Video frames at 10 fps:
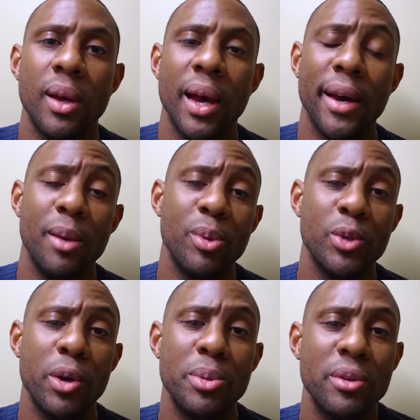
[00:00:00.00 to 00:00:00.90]
I got a
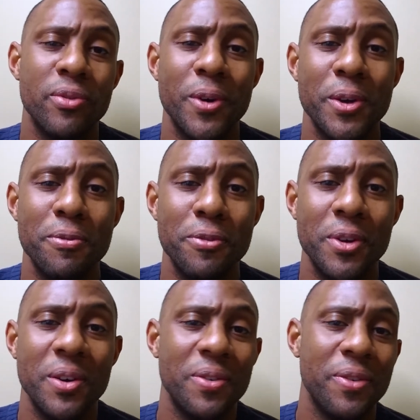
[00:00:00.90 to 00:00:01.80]
prescription for you
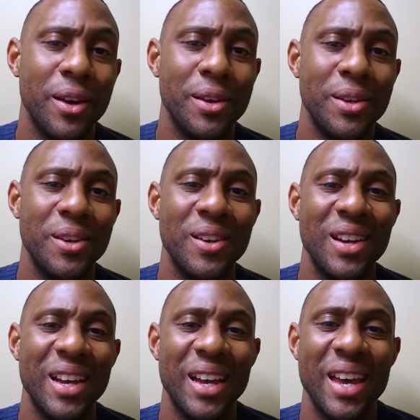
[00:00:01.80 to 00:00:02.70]
for failure
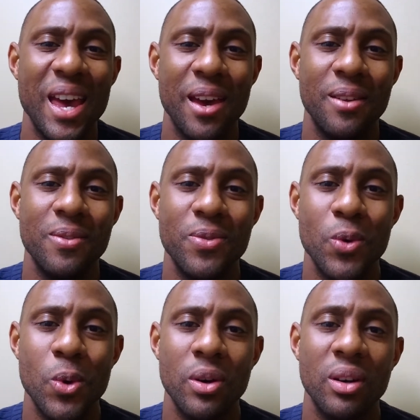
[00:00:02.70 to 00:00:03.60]
and
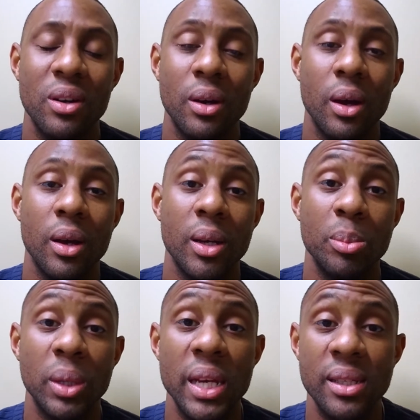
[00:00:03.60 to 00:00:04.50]
for
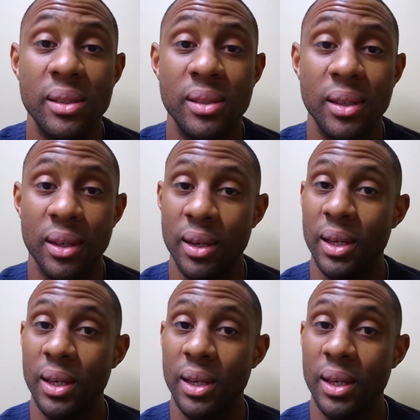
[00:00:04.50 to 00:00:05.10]
complacency.